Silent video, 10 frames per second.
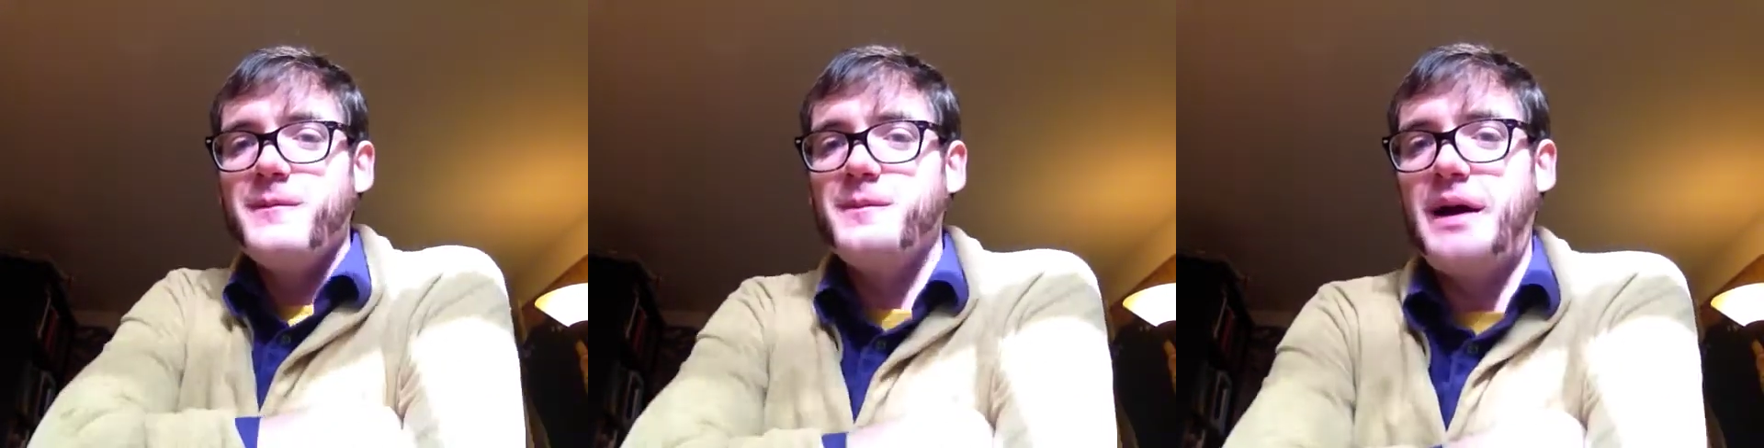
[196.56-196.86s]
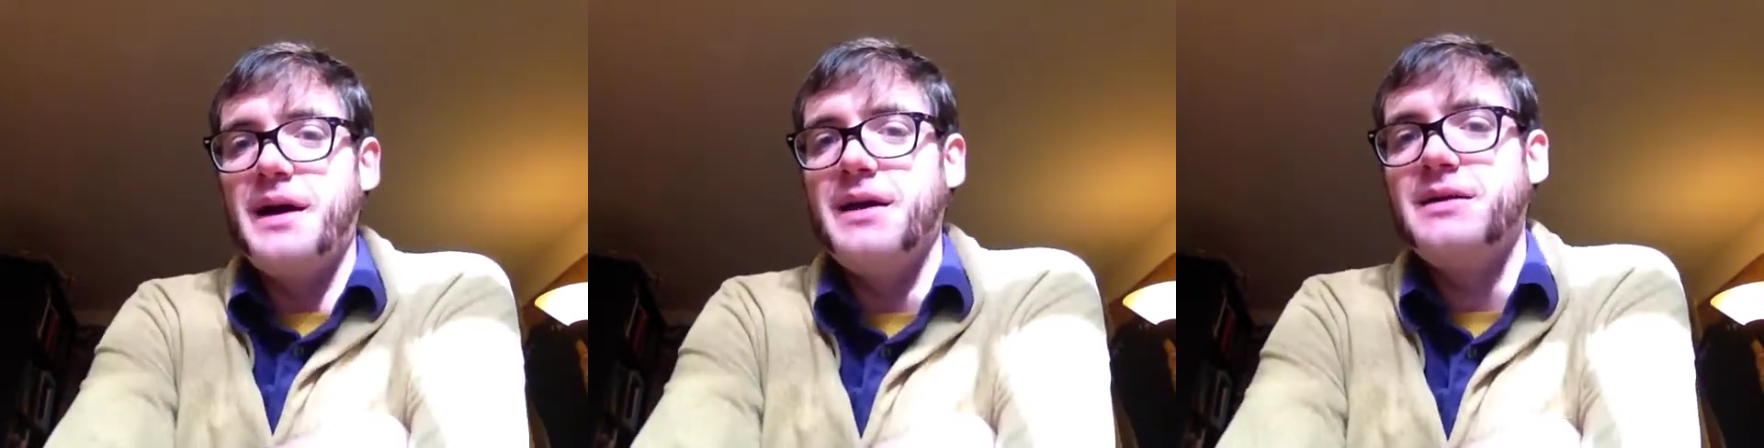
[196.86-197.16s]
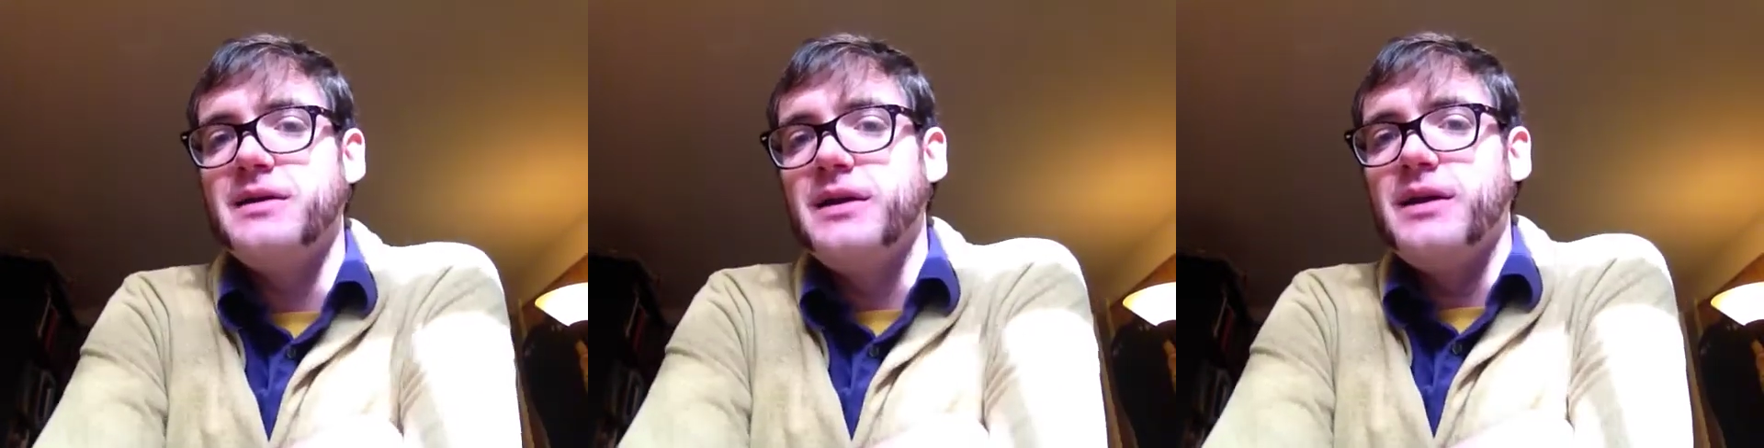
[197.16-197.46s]
My
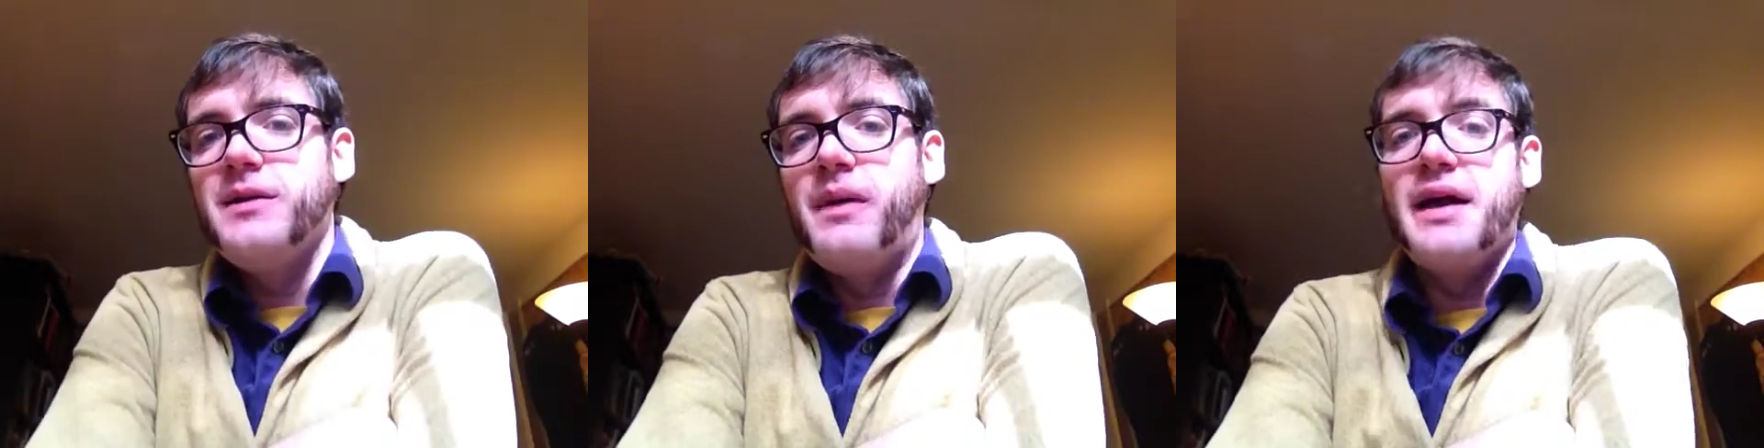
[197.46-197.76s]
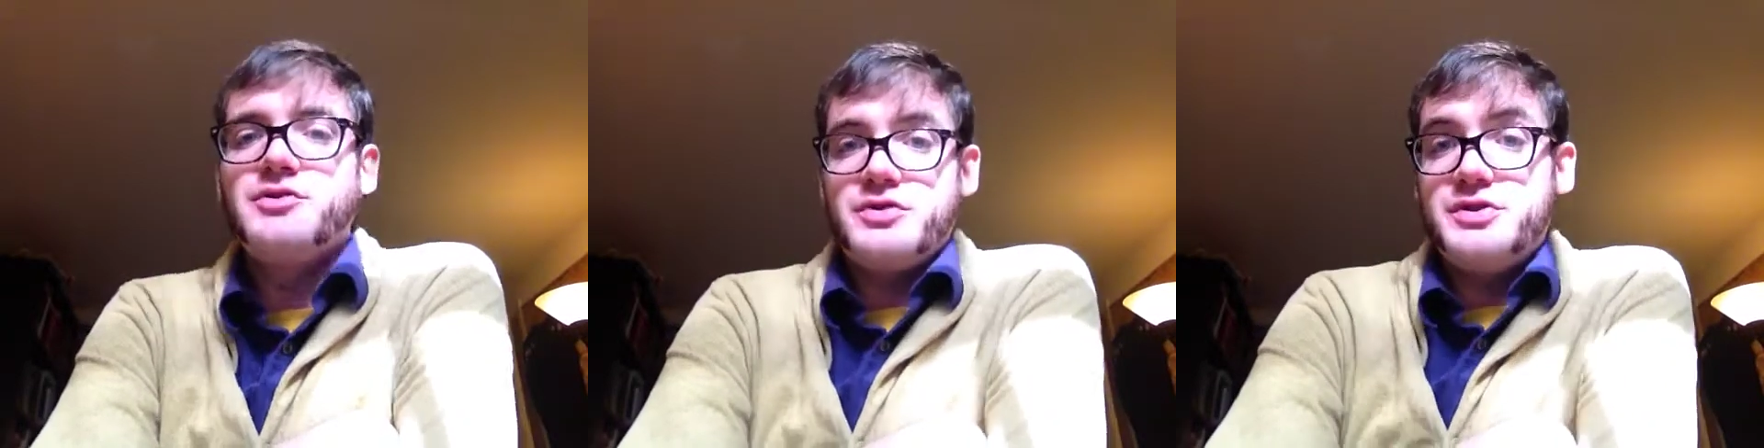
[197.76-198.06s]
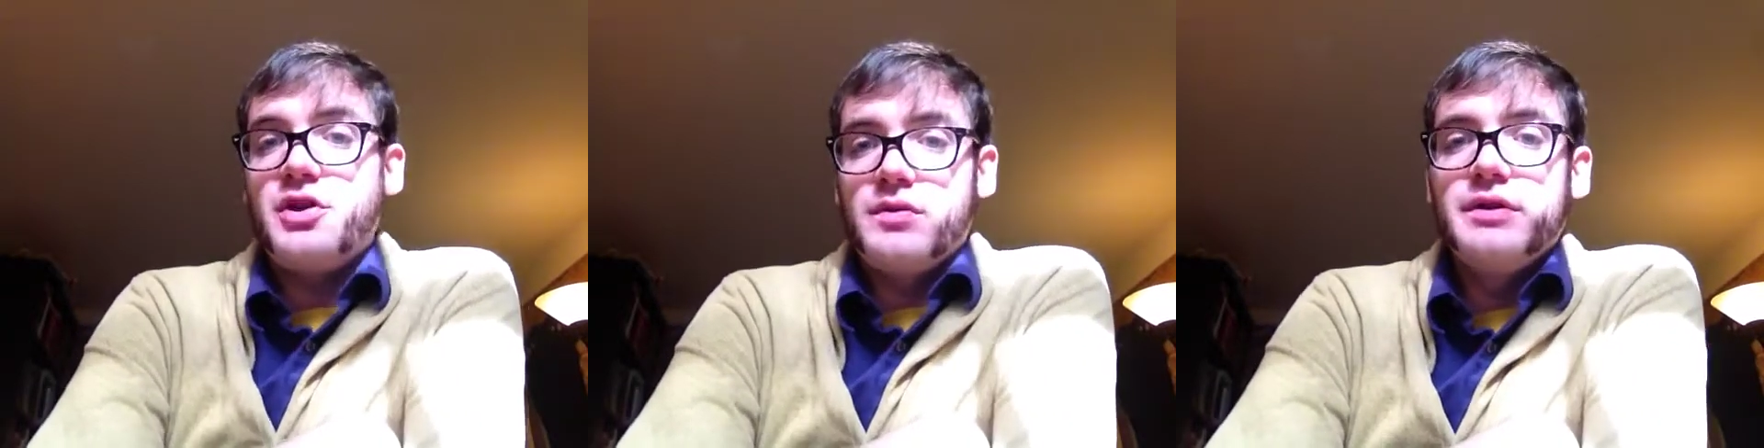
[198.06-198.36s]

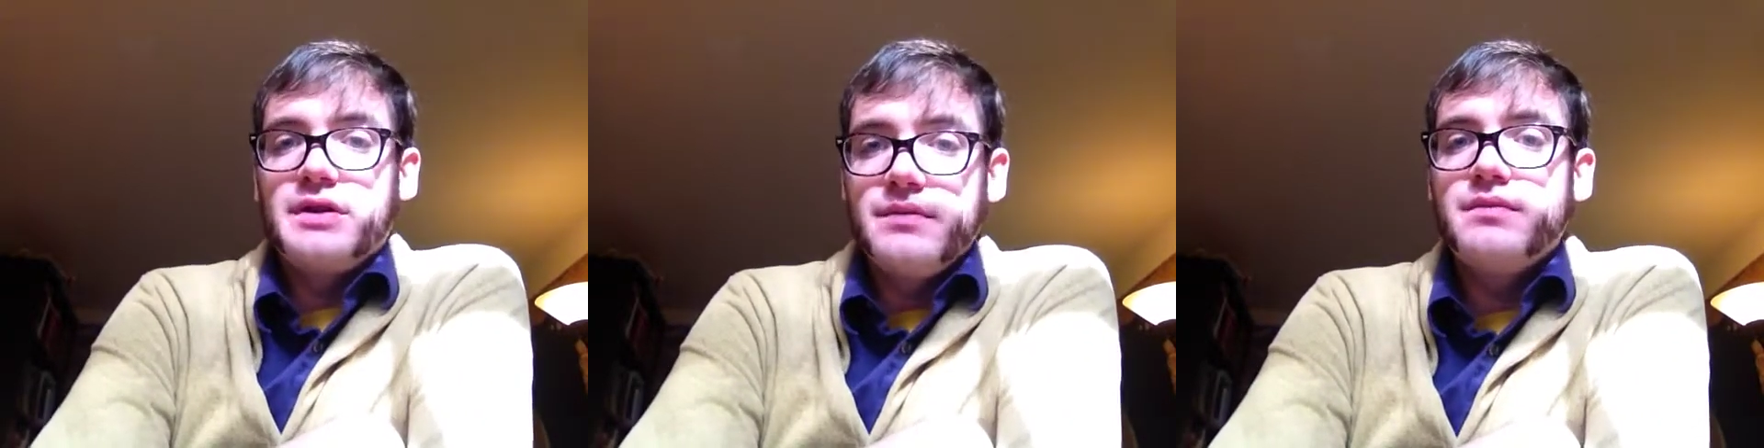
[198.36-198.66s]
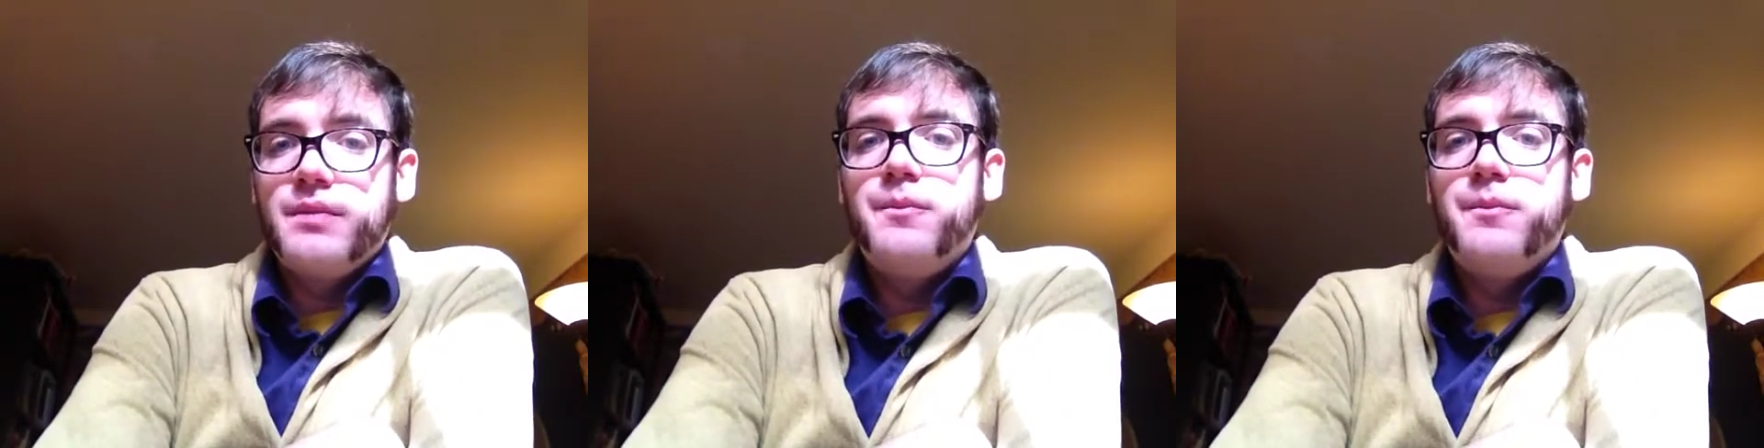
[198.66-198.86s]
interests are really